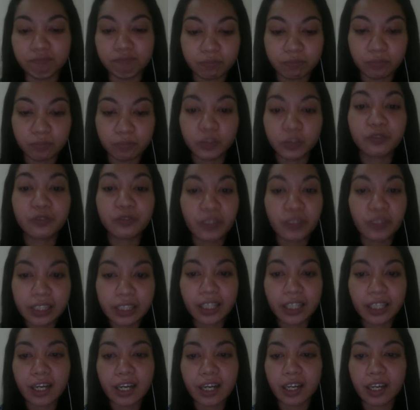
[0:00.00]

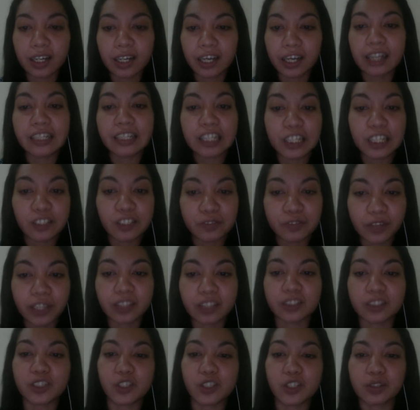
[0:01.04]
fulfilling an
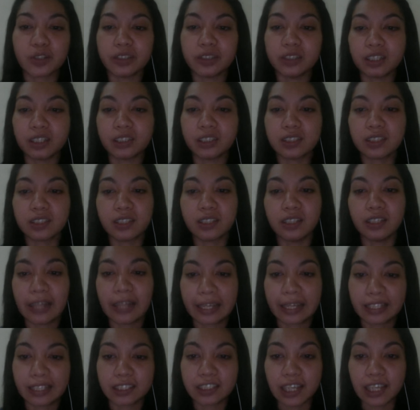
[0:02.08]
innovator during this
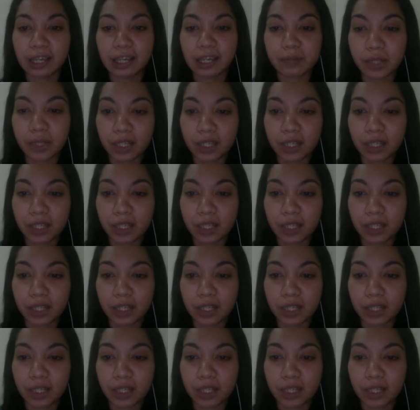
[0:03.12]
landscape